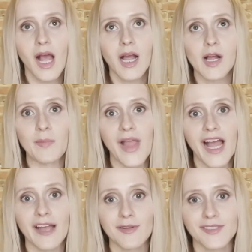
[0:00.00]

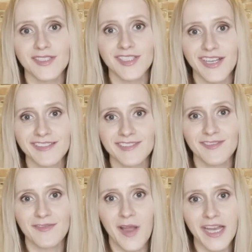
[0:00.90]
I would suggest
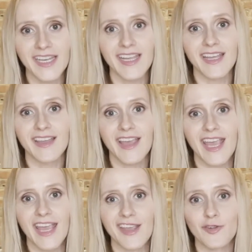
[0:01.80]
finding
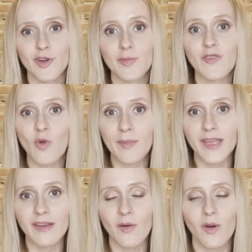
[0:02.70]
a group of
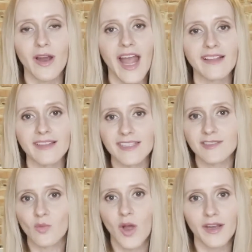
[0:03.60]
women, or at
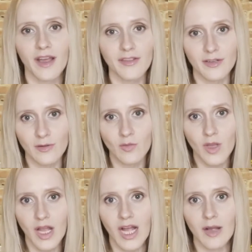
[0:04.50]
least one other
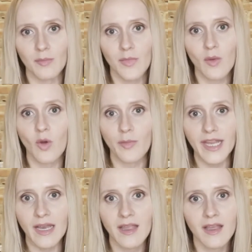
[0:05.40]

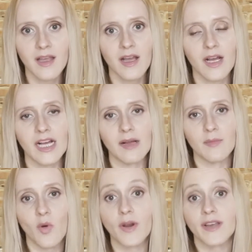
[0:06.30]
woman
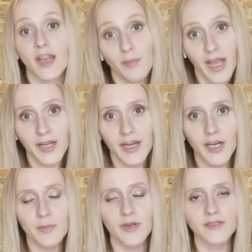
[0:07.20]
or
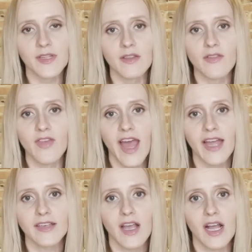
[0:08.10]
non-binary person
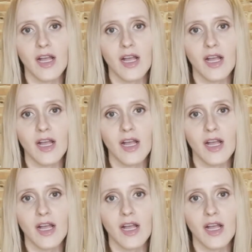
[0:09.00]
that